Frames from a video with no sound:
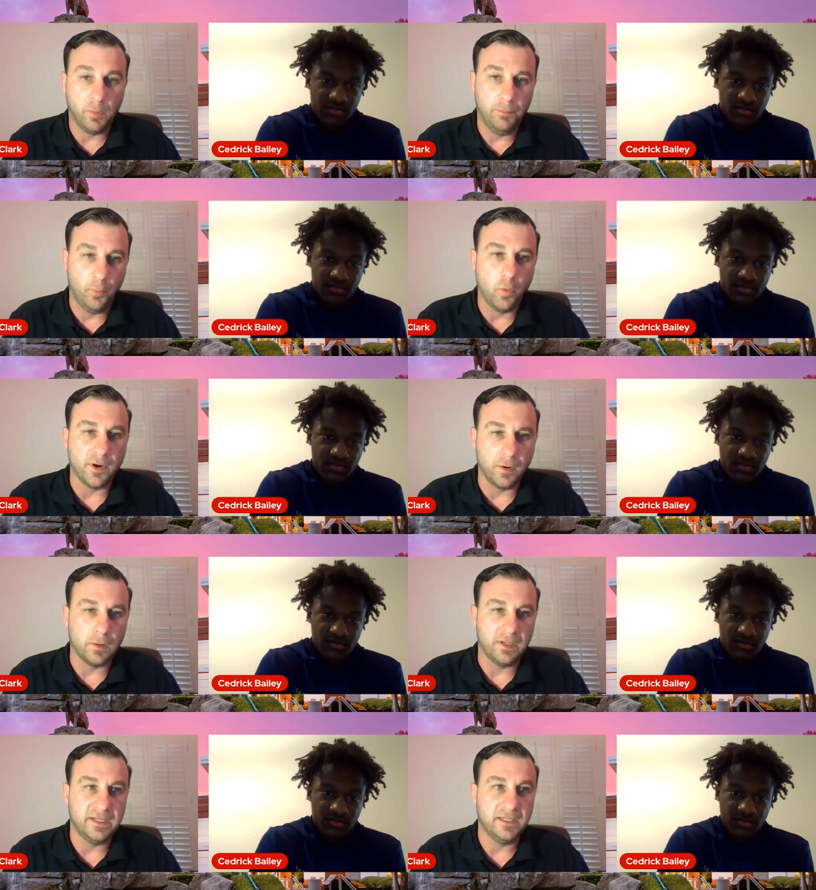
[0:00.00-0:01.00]
Speaker 1: on board
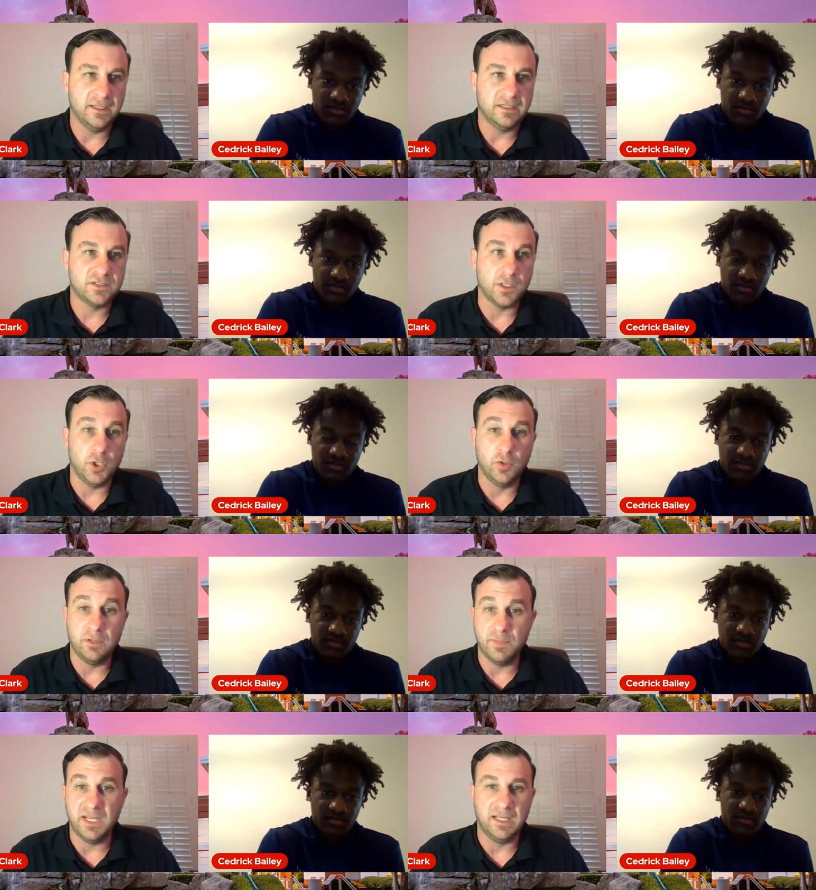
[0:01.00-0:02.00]
early so you
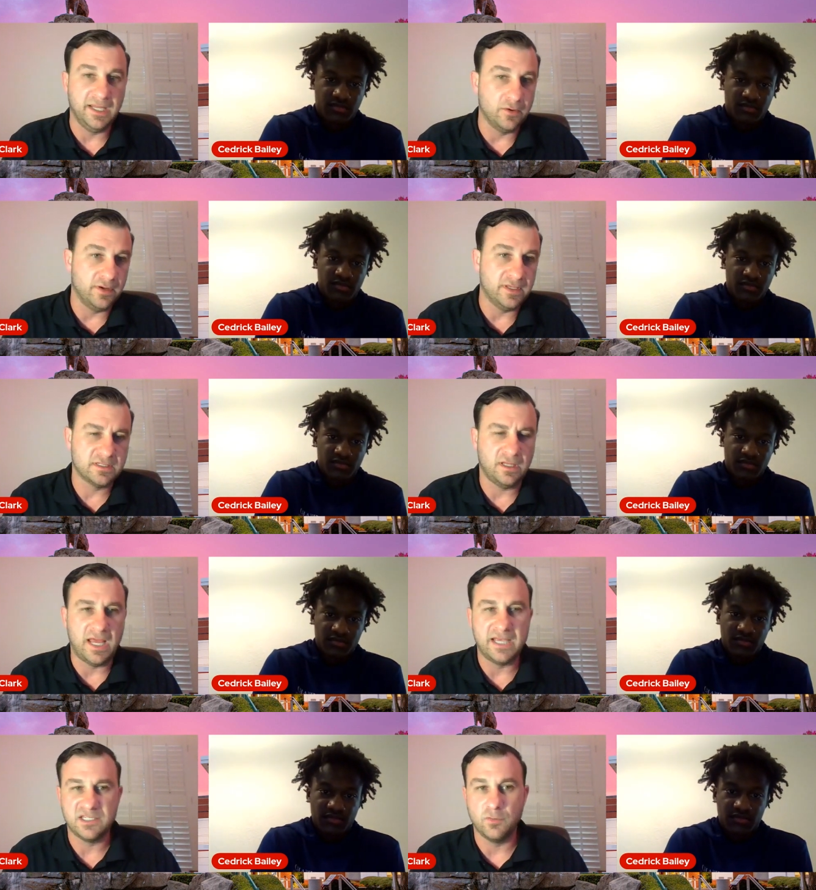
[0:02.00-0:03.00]
could be a leader in this
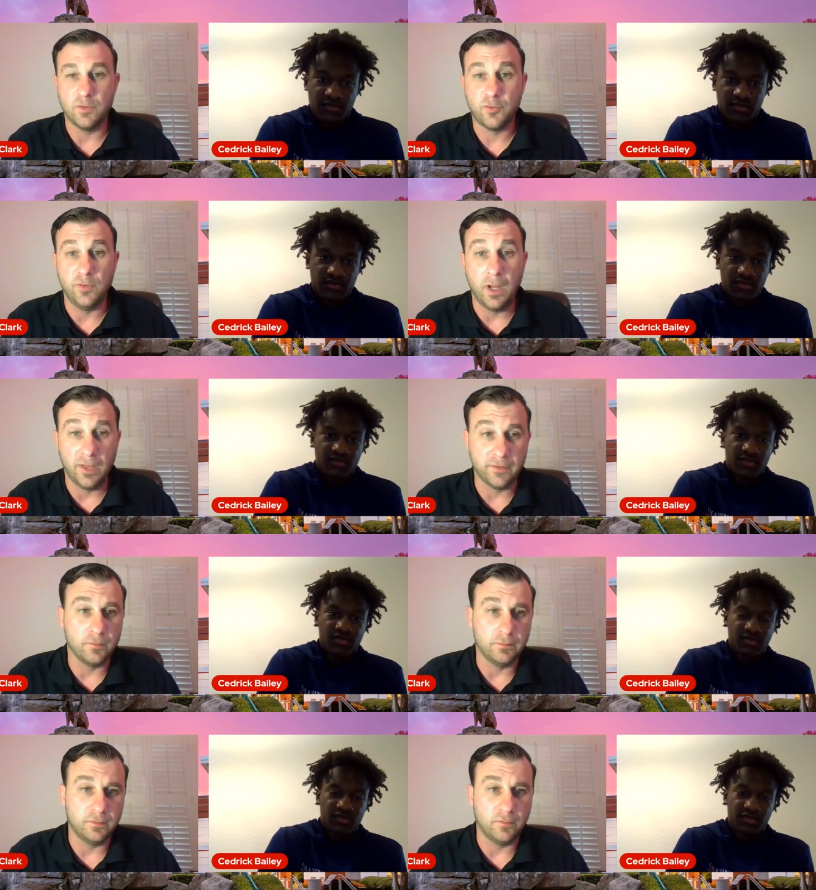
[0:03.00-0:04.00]
class and recruit
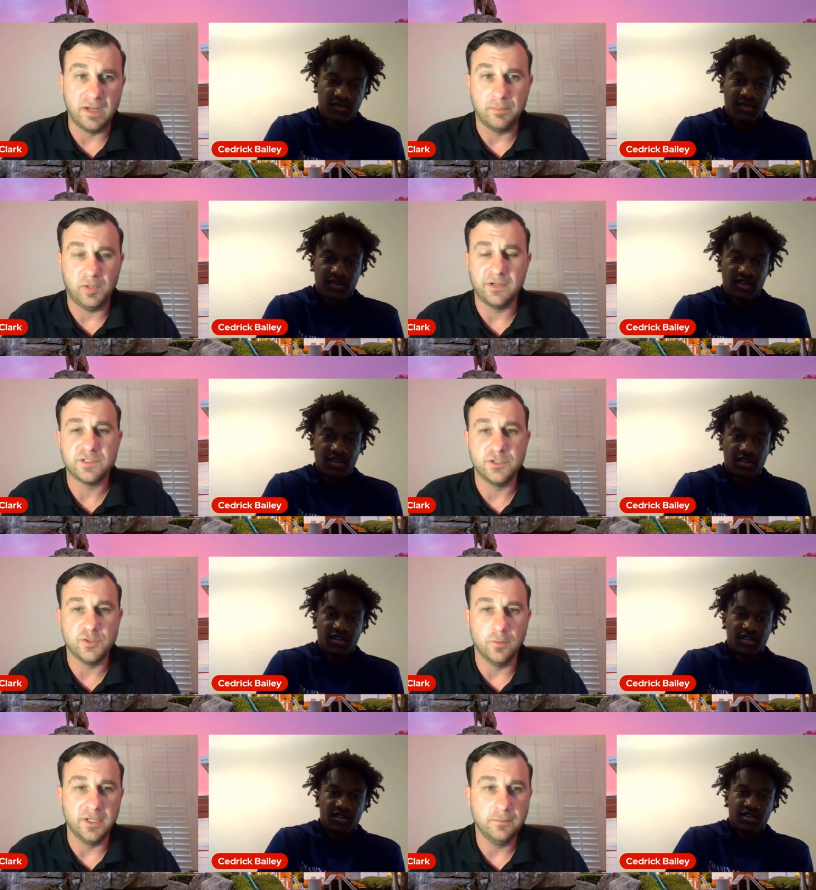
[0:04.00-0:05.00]
other great players to
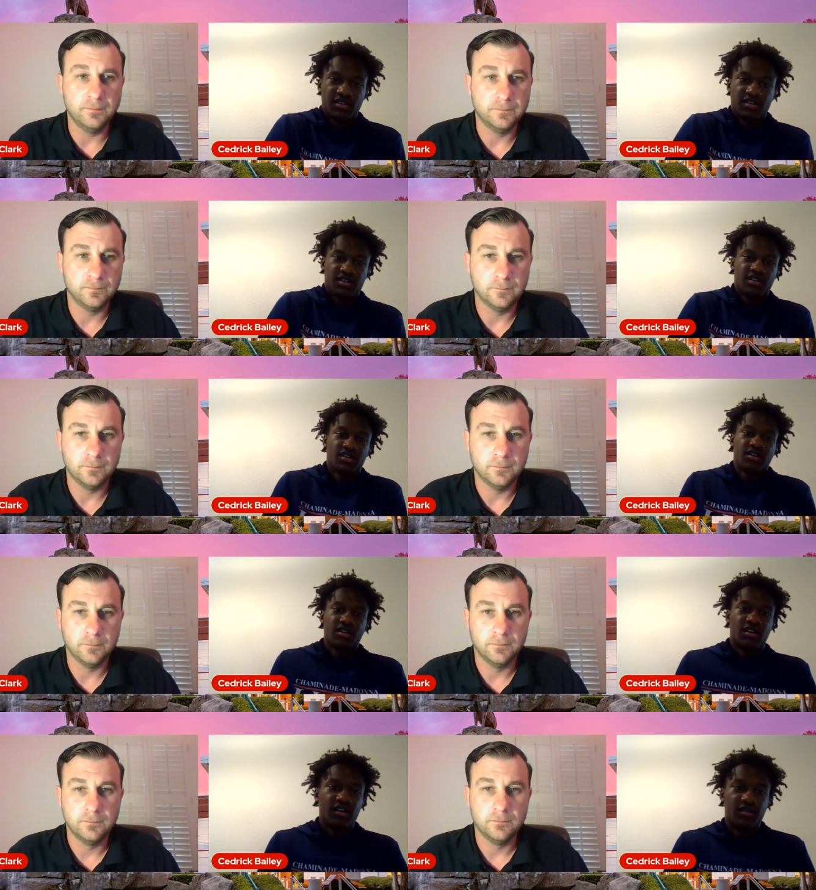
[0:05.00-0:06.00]
join you?
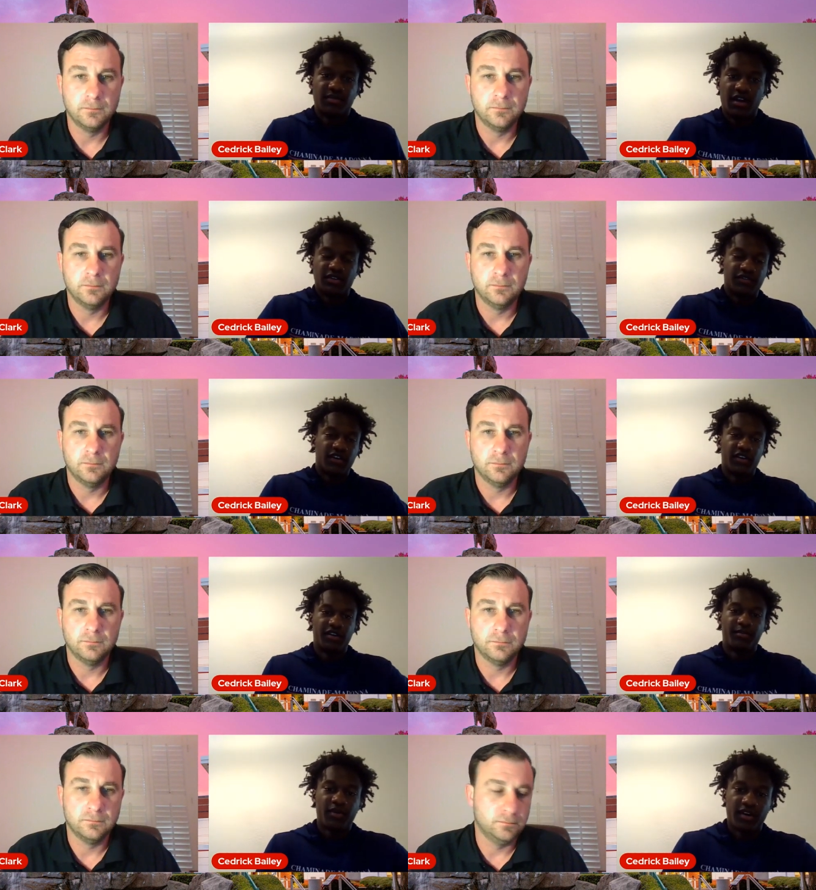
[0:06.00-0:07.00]
Speaker 2: Um, that was
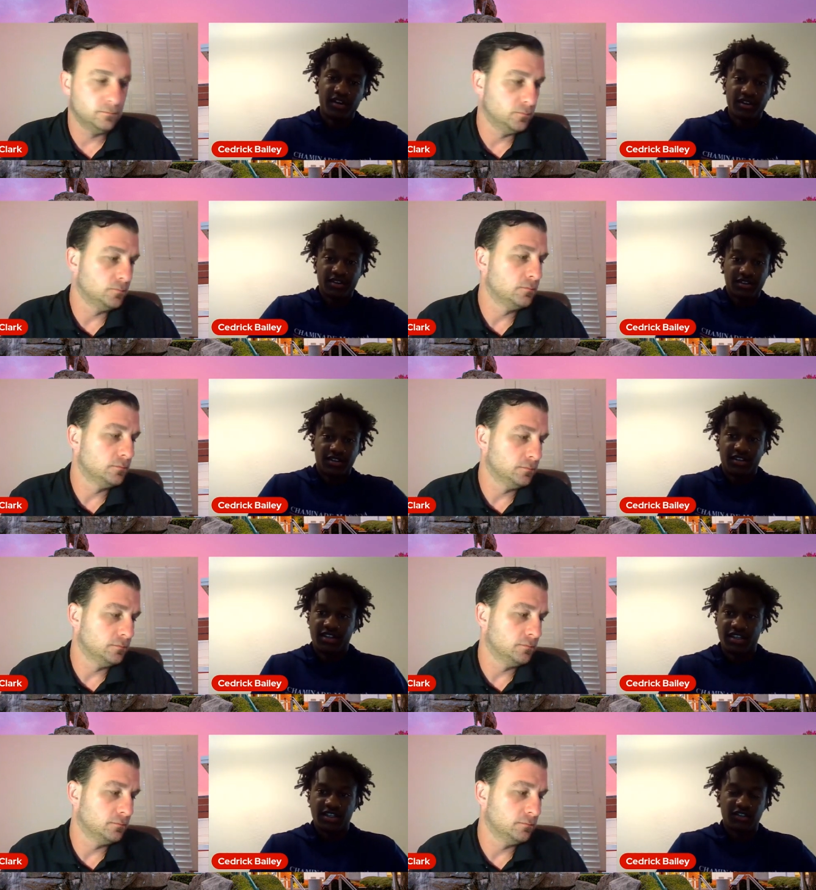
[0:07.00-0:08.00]
very important,
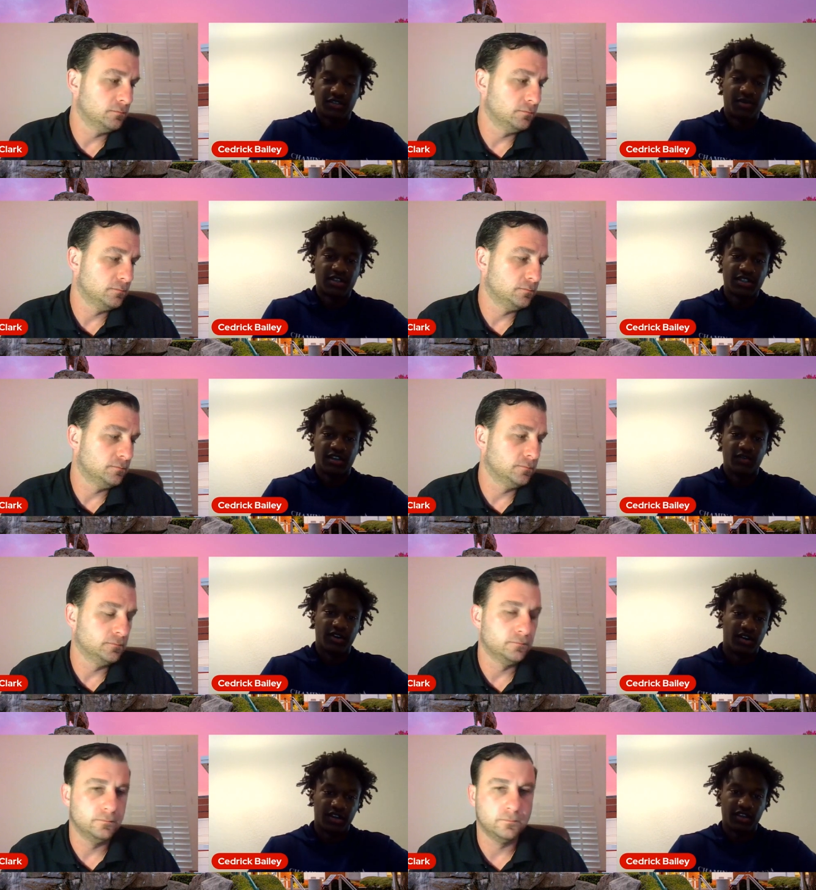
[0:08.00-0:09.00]
and it, it, especially
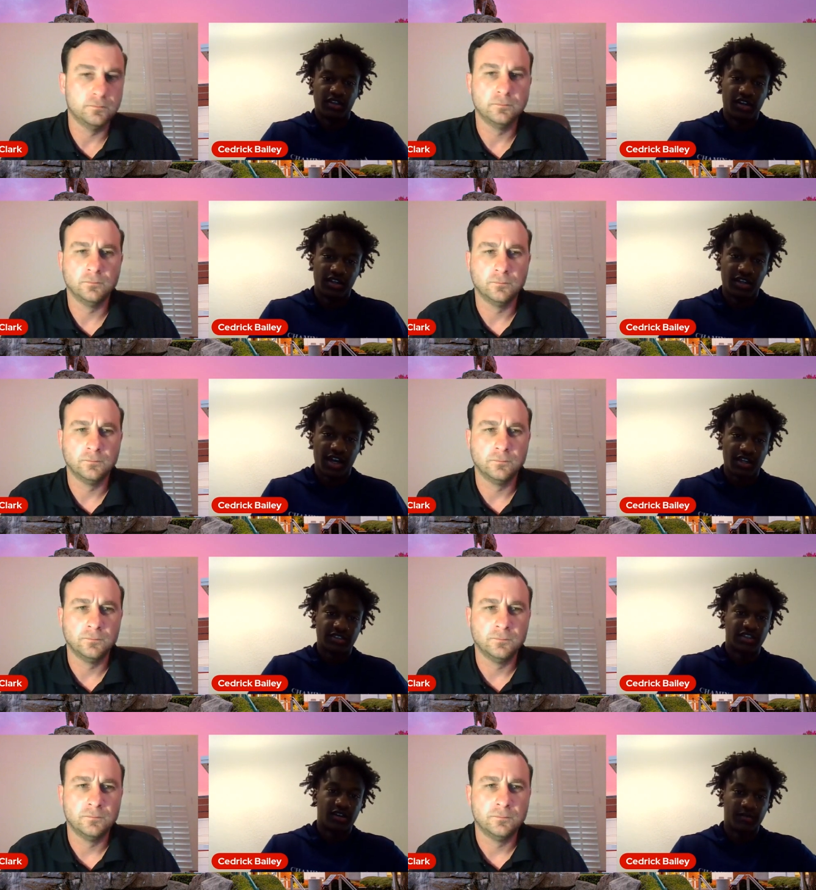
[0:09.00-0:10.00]
with uh, getting other
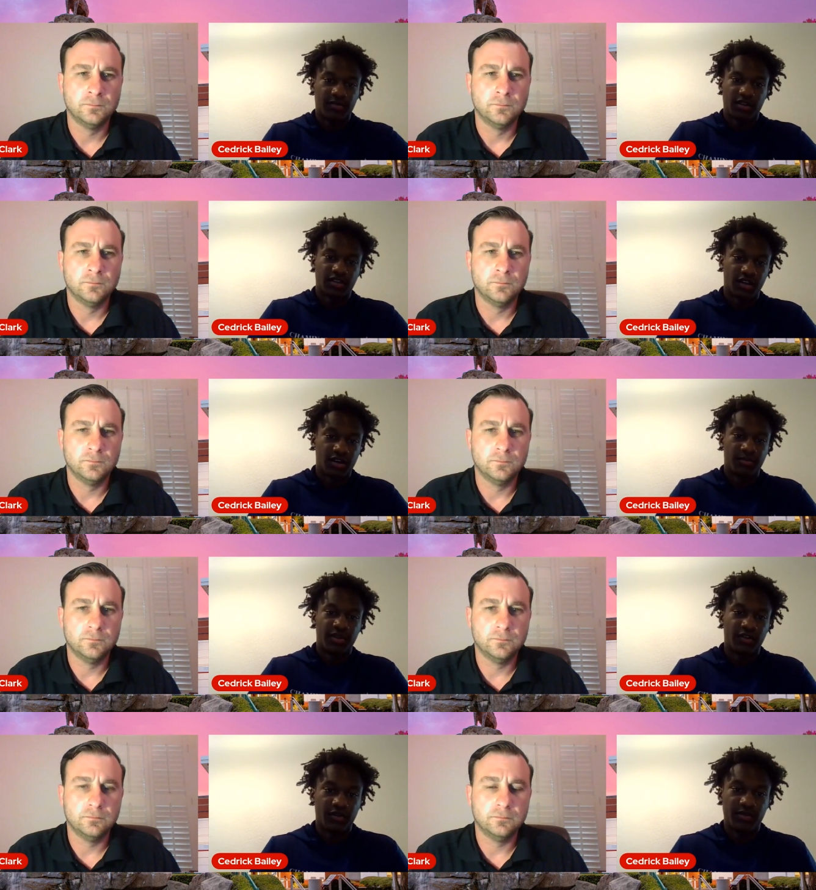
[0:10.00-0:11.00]
guys to come to come
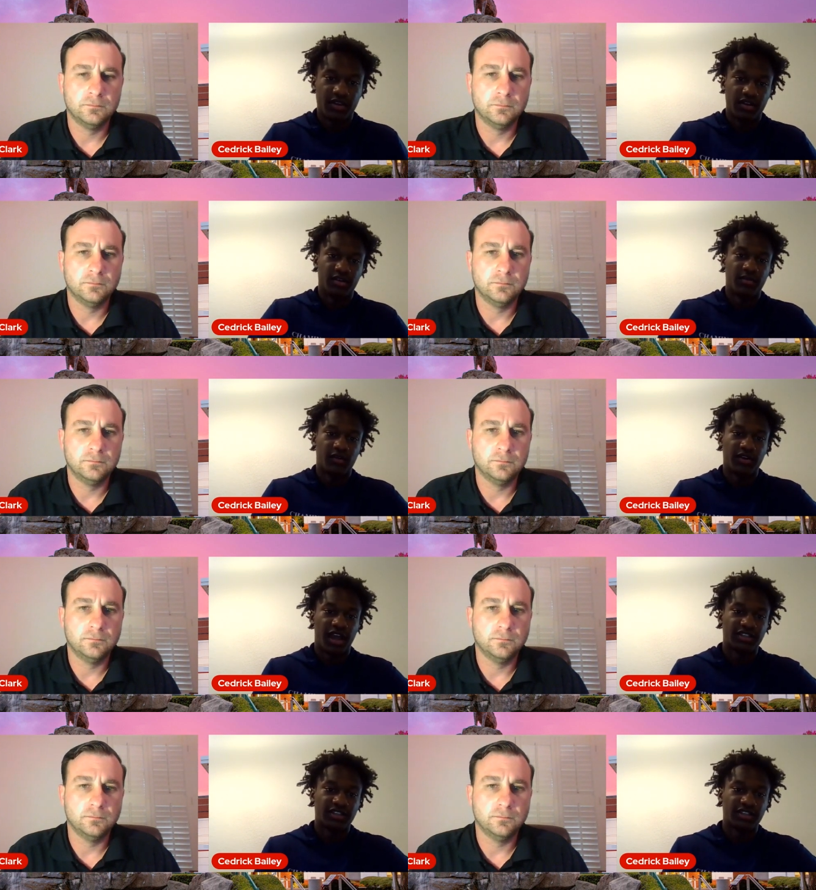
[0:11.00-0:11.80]
play with me. Um, we